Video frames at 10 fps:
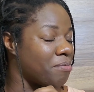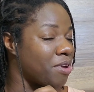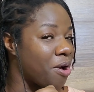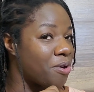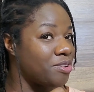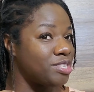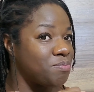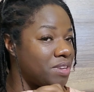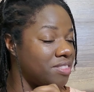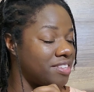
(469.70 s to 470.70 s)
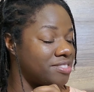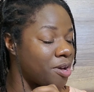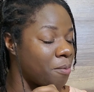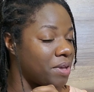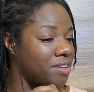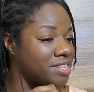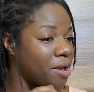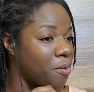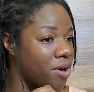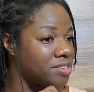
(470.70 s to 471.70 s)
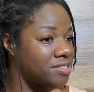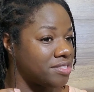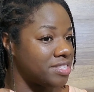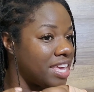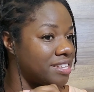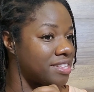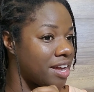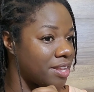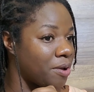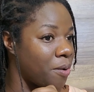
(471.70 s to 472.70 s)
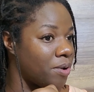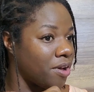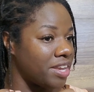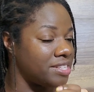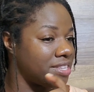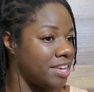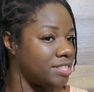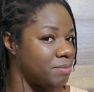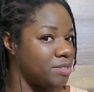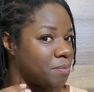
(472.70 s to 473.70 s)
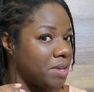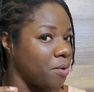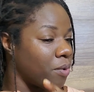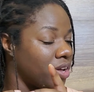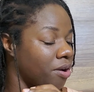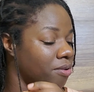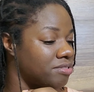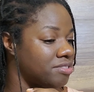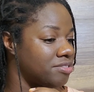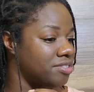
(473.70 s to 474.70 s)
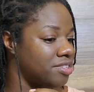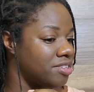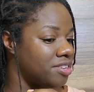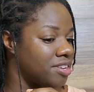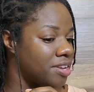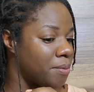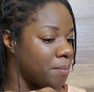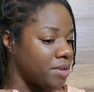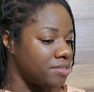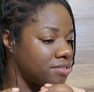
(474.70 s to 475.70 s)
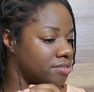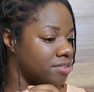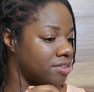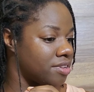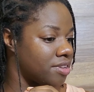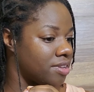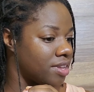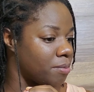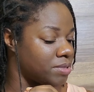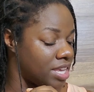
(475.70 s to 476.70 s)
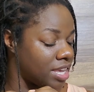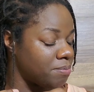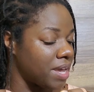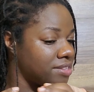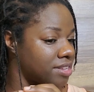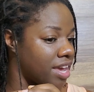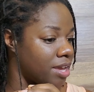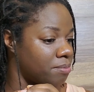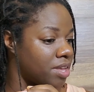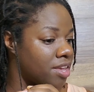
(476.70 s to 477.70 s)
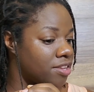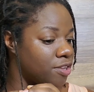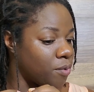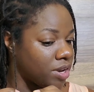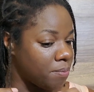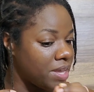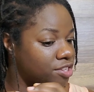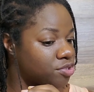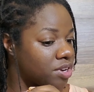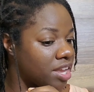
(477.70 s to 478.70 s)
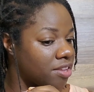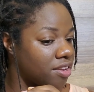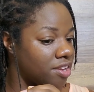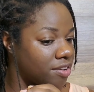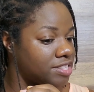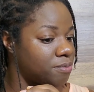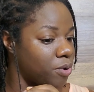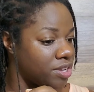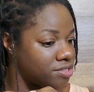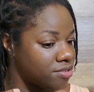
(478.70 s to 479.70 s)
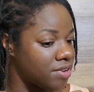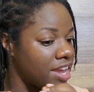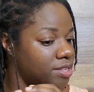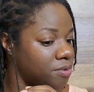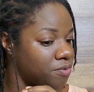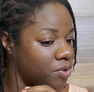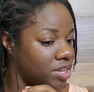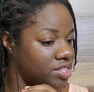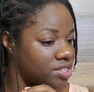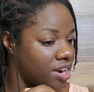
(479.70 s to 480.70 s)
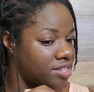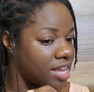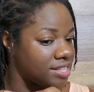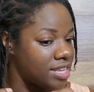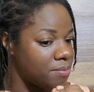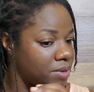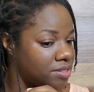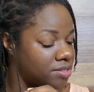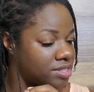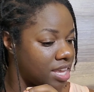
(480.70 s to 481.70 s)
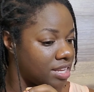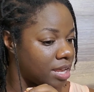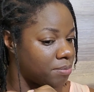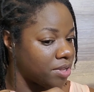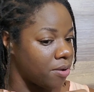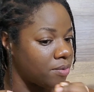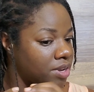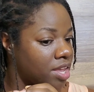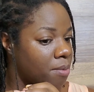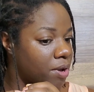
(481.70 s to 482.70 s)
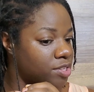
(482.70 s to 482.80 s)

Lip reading: I'm not going to speed this up because I wanted to see exactly how long it takes me to pick one out. But I'm taking my time. You want to make sure that your hair is moisturized before you start attempting to take them down.